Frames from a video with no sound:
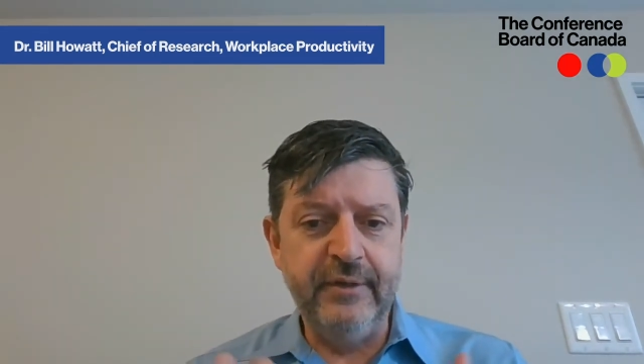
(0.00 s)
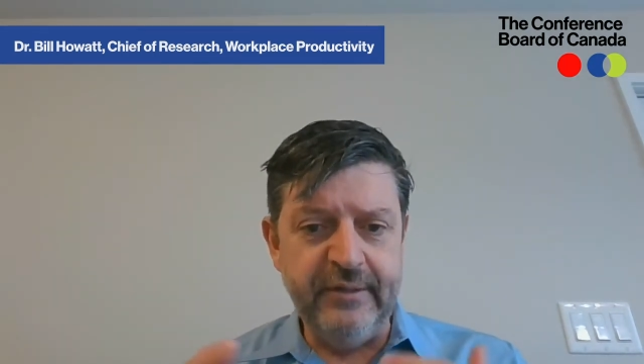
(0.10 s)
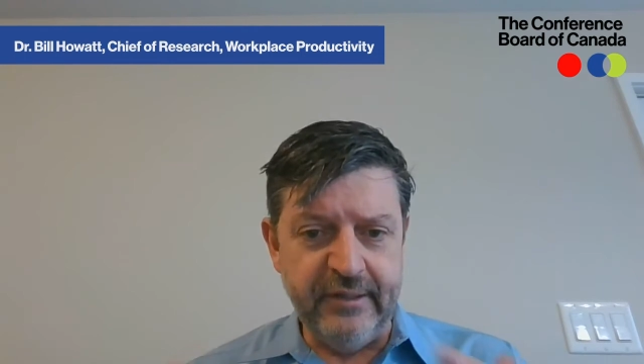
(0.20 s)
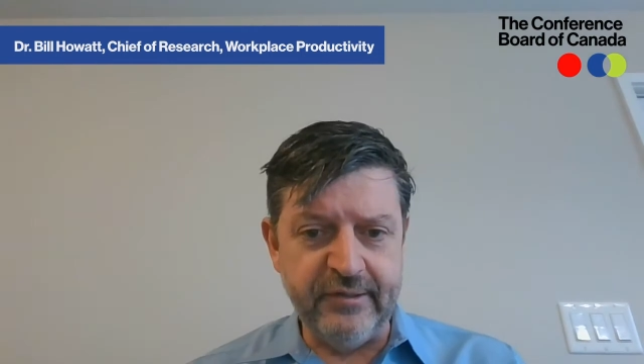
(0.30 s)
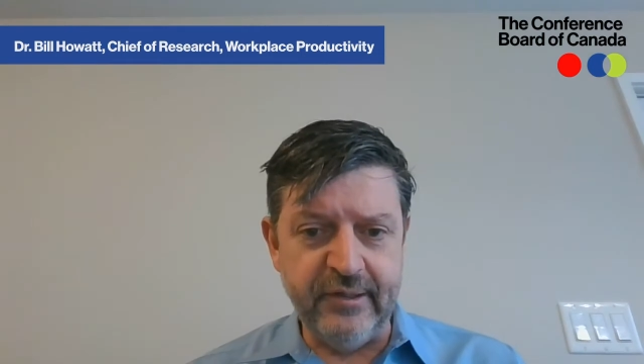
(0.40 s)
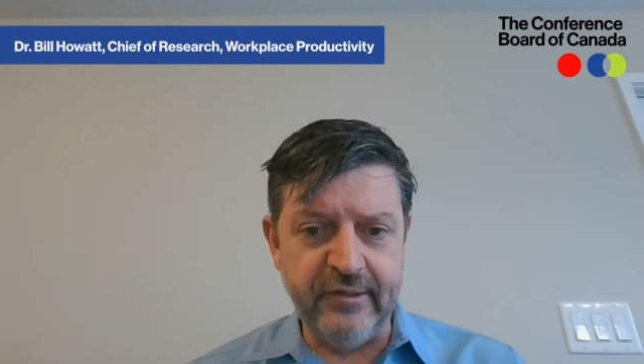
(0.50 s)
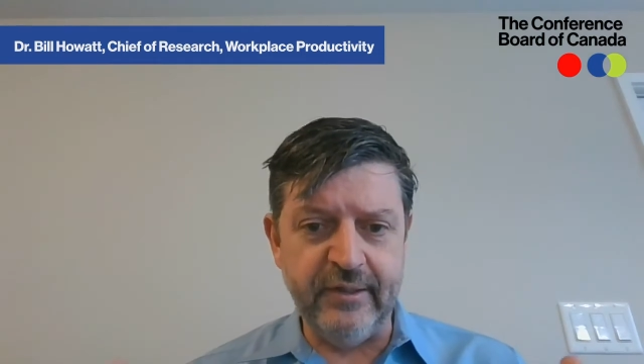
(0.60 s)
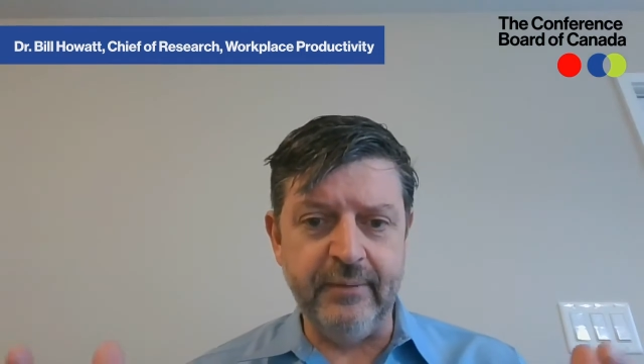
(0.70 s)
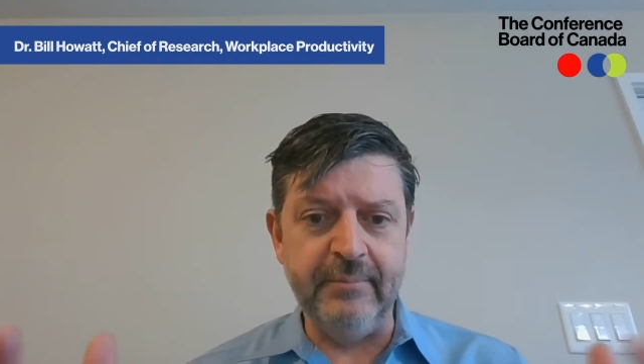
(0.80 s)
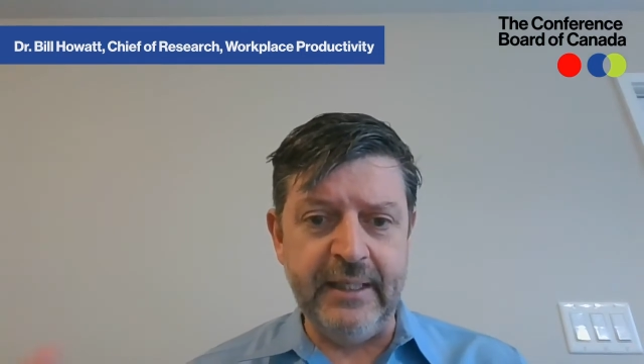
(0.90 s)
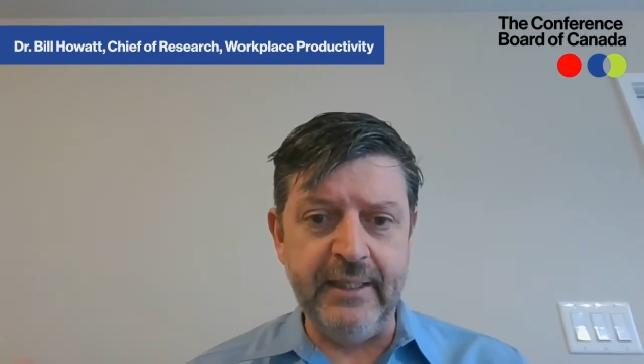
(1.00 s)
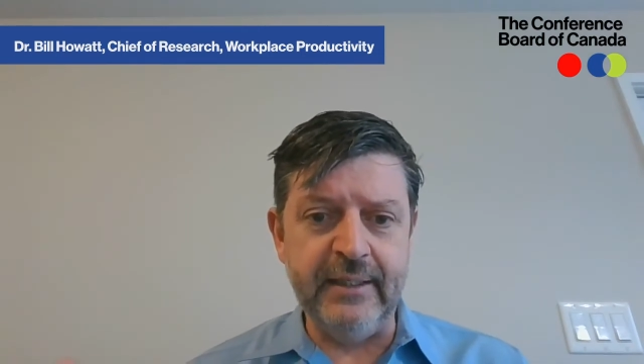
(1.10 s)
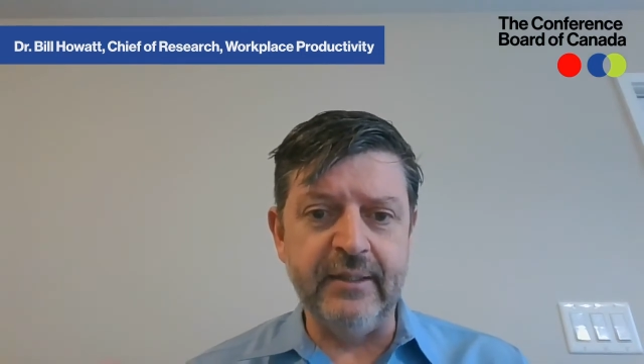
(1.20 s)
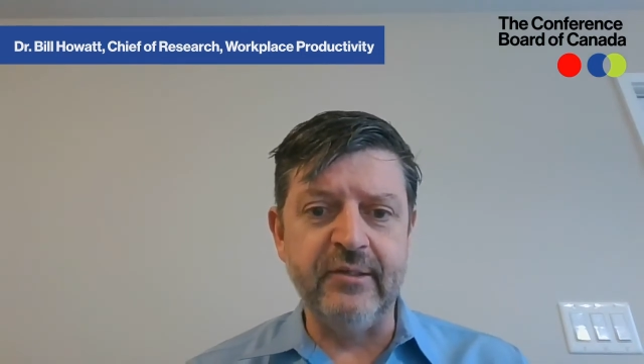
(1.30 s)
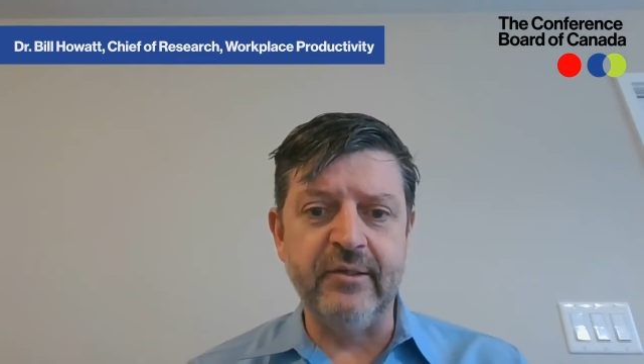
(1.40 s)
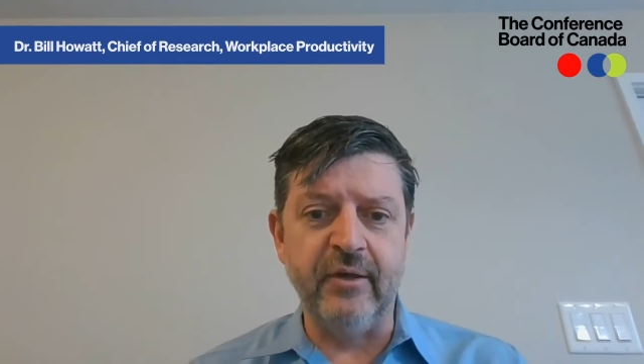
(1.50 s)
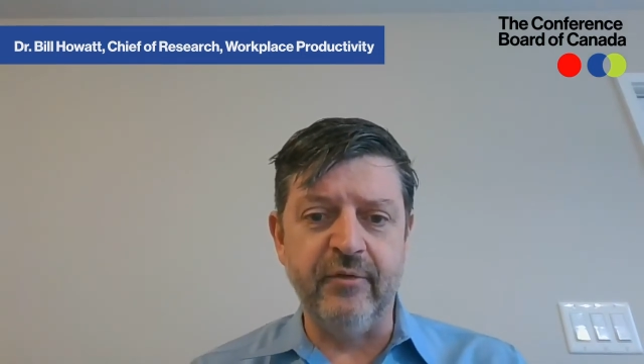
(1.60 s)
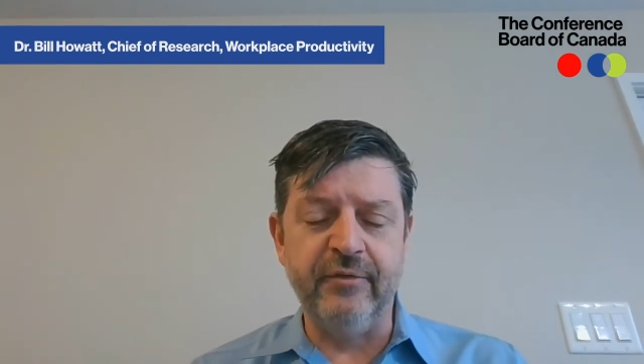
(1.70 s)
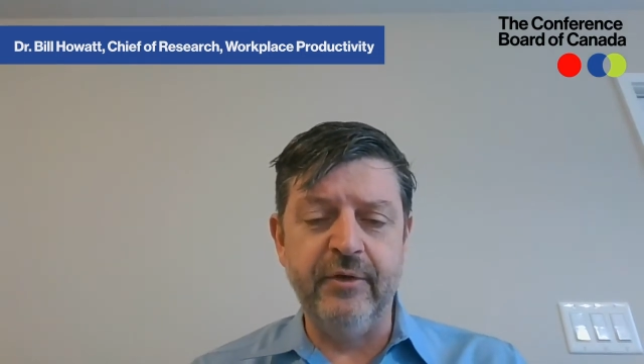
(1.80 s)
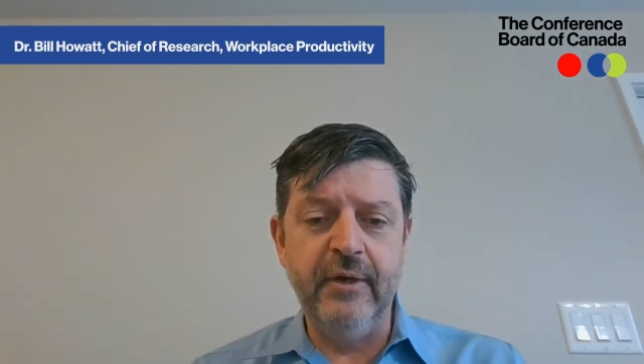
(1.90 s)
distancing mean and
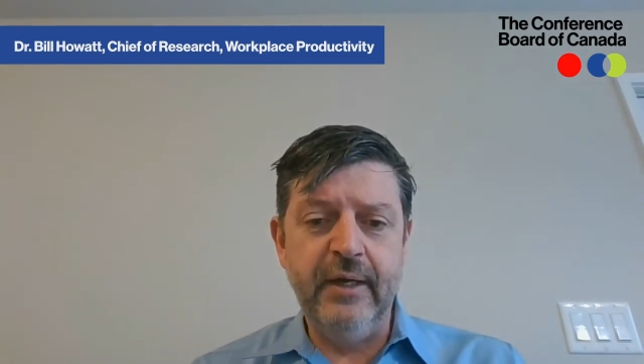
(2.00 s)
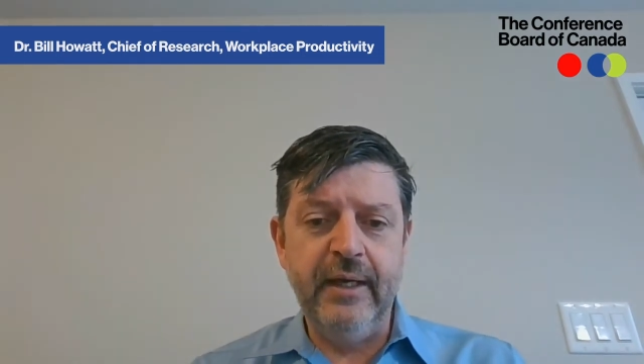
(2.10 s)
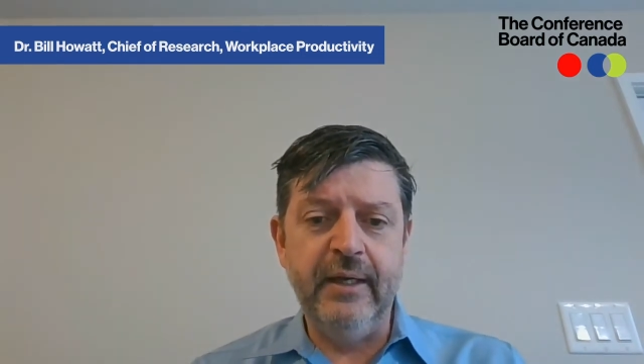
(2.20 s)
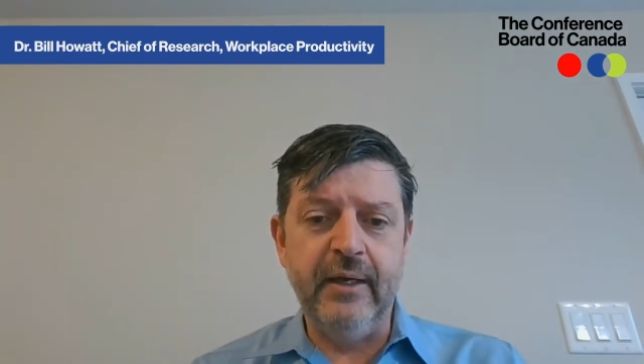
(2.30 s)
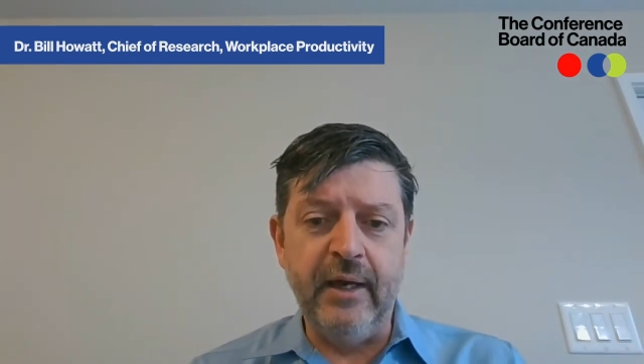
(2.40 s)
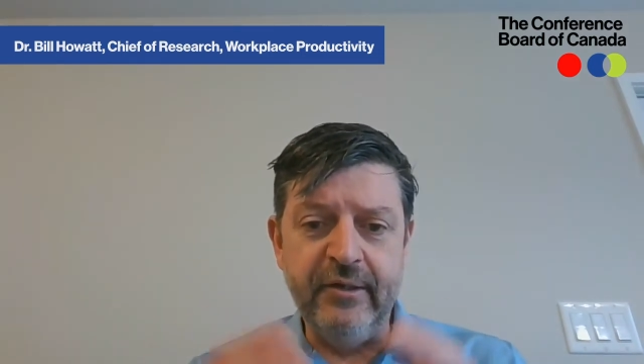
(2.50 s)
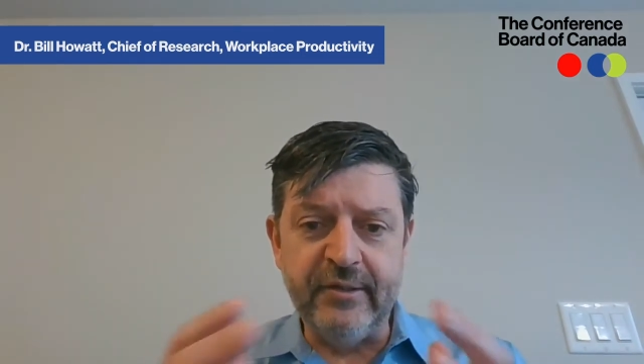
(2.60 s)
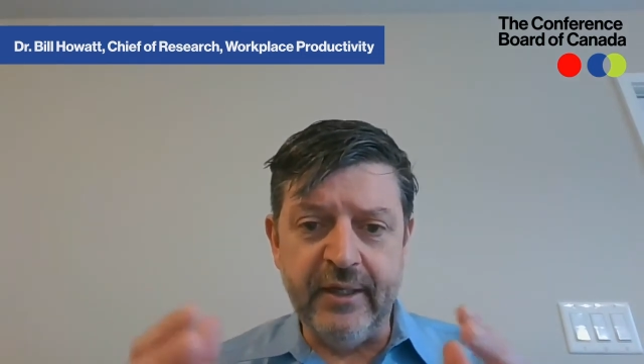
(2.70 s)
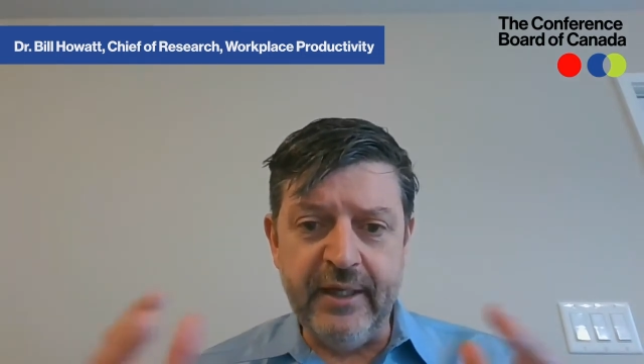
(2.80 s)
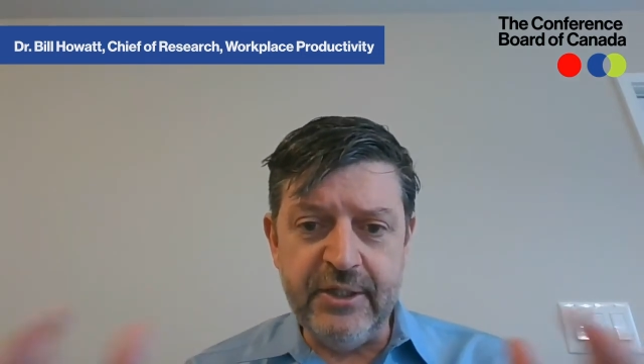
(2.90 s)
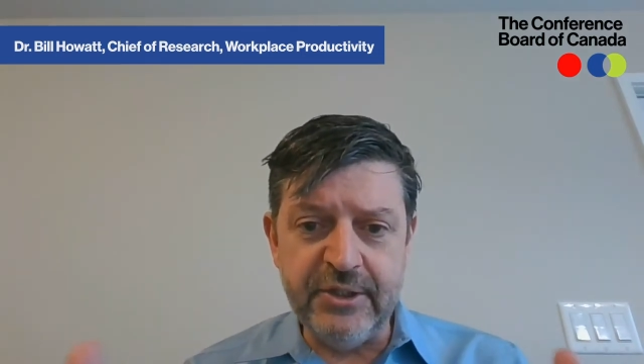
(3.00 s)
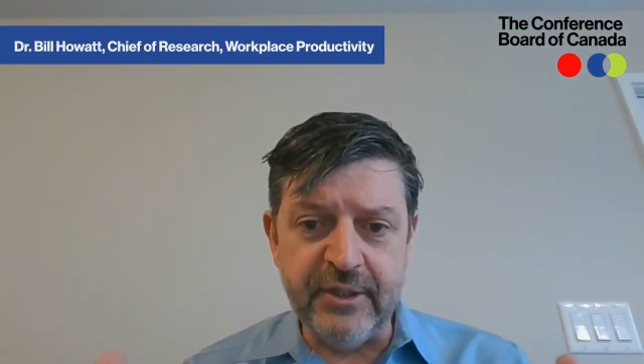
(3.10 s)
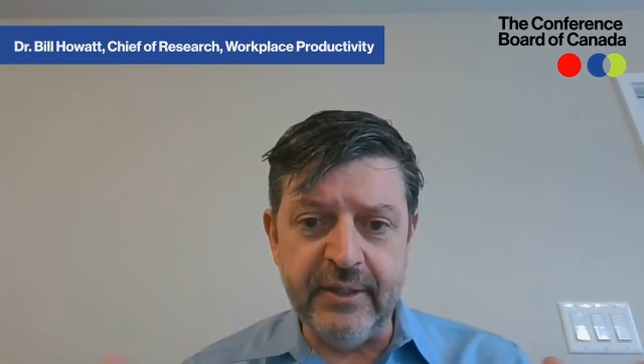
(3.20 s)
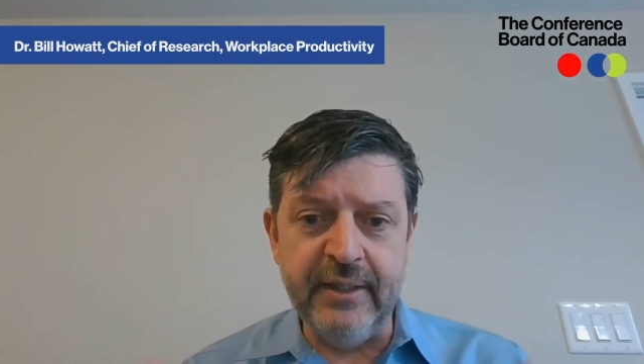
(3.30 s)
self and isolation.